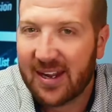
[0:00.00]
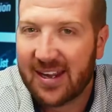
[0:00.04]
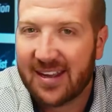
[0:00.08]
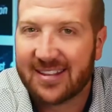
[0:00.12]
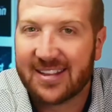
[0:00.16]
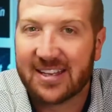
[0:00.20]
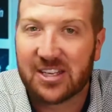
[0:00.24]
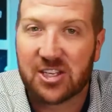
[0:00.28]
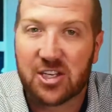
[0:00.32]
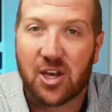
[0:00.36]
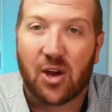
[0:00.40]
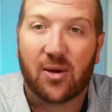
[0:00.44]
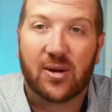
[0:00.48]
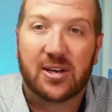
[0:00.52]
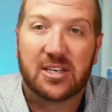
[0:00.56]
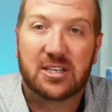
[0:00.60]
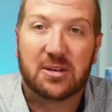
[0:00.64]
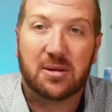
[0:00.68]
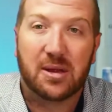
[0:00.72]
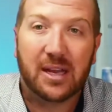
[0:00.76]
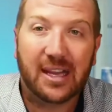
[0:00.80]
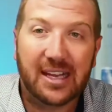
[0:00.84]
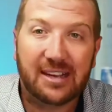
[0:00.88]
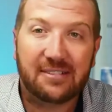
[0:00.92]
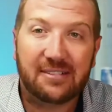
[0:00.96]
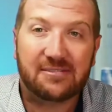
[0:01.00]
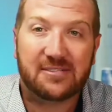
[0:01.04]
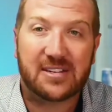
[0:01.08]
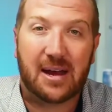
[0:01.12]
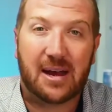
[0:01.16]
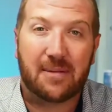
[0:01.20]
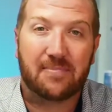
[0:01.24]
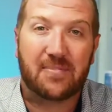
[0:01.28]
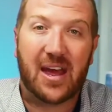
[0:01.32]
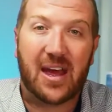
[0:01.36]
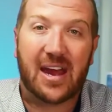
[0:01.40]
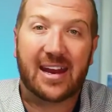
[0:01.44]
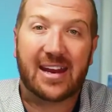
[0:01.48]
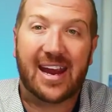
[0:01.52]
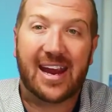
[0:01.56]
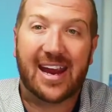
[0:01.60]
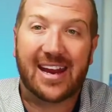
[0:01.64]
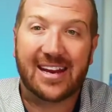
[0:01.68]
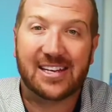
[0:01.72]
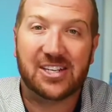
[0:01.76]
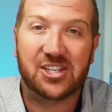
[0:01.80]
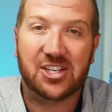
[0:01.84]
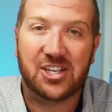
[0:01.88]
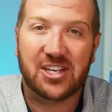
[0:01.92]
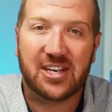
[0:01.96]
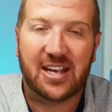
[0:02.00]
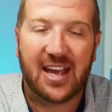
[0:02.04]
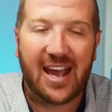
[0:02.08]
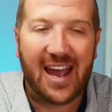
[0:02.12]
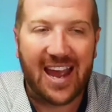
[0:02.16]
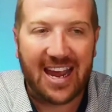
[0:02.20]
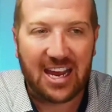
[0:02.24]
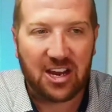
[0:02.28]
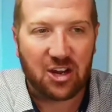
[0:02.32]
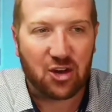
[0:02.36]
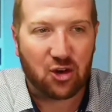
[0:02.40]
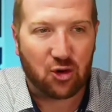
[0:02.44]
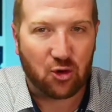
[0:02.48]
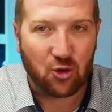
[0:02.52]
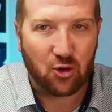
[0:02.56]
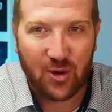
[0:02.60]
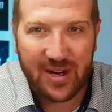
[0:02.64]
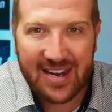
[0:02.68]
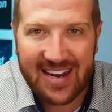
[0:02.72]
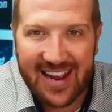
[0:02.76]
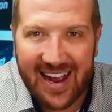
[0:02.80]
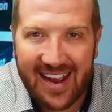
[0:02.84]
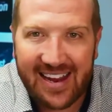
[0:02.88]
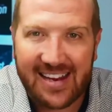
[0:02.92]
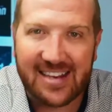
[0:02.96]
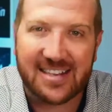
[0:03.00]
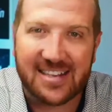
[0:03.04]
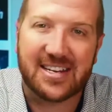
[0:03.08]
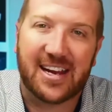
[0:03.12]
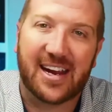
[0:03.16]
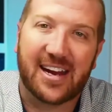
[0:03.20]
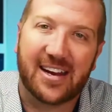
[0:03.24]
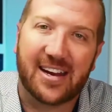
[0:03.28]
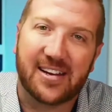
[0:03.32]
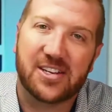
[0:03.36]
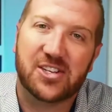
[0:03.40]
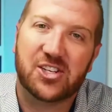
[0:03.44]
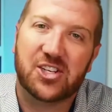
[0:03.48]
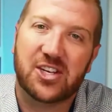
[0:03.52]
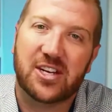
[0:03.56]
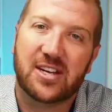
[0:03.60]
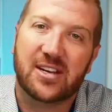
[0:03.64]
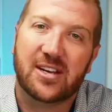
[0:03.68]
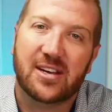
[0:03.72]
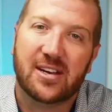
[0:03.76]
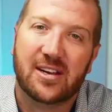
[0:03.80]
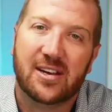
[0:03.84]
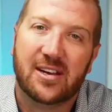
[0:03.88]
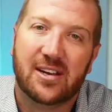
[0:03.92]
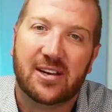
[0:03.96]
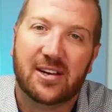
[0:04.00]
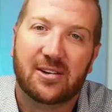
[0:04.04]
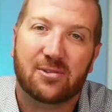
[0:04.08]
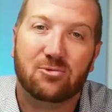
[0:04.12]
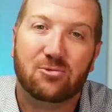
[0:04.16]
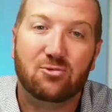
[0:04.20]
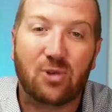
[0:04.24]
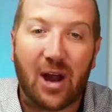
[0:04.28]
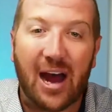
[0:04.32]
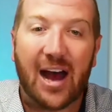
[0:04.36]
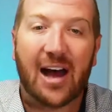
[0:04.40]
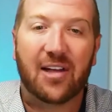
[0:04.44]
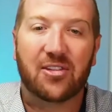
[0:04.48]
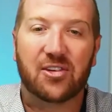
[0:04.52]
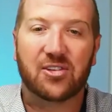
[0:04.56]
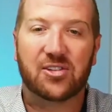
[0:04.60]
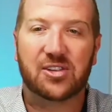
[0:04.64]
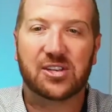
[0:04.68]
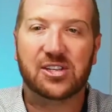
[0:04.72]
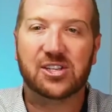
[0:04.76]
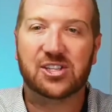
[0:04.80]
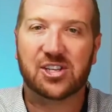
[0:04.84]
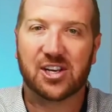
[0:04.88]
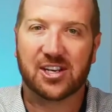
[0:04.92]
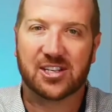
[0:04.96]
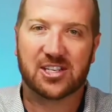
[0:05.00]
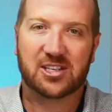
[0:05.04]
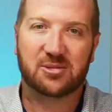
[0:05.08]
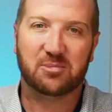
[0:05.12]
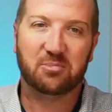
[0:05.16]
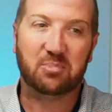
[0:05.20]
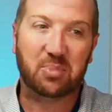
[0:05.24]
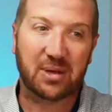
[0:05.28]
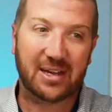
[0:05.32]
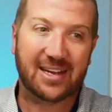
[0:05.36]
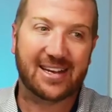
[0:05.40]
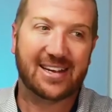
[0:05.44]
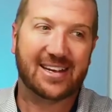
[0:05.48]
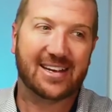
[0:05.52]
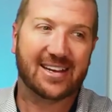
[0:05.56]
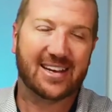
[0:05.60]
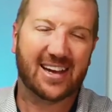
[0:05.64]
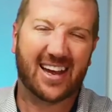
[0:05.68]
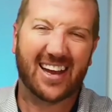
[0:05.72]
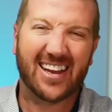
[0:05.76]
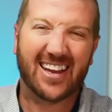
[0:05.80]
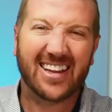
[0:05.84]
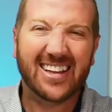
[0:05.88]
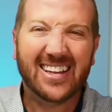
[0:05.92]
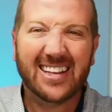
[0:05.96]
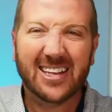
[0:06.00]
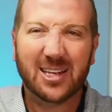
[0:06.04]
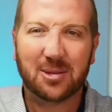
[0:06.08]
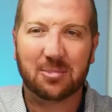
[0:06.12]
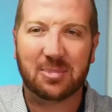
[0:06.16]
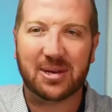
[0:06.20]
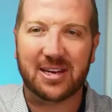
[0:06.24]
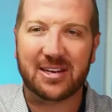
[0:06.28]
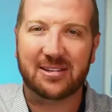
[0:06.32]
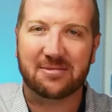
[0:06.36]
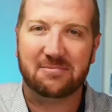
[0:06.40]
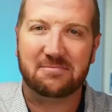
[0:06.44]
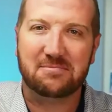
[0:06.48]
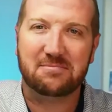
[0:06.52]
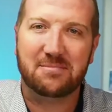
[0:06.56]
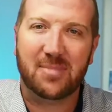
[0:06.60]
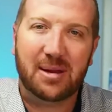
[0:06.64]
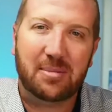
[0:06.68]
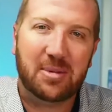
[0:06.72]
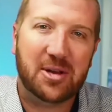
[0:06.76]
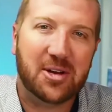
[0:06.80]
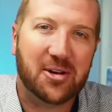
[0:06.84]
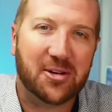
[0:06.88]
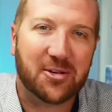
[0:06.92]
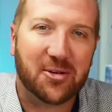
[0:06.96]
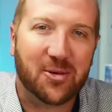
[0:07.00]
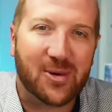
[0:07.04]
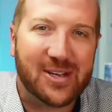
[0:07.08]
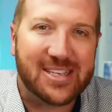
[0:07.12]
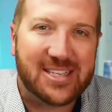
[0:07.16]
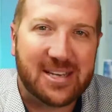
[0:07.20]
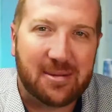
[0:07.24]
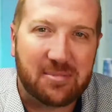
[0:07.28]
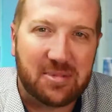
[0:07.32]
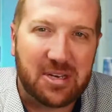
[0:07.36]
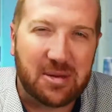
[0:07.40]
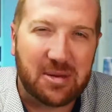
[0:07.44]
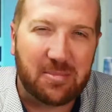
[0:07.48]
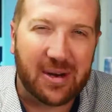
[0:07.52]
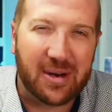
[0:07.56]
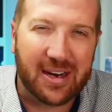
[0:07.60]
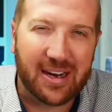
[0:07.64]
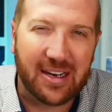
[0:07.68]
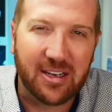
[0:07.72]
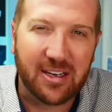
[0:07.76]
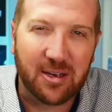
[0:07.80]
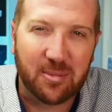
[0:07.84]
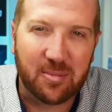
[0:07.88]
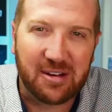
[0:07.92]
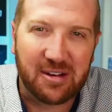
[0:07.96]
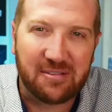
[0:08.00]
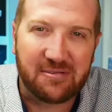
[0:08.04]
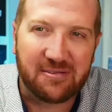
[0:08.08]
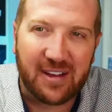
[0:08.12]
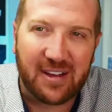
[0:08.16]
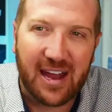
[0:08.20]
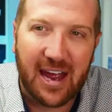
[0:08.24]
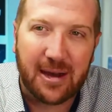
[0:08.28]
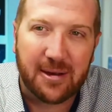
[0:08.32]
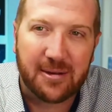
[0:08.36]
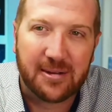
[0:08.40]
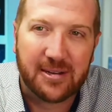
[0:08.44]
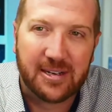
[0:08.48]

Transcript: that's going to lift up that energy and create energy rather than just being a little bit, maybe not always empty, but a little bit flat?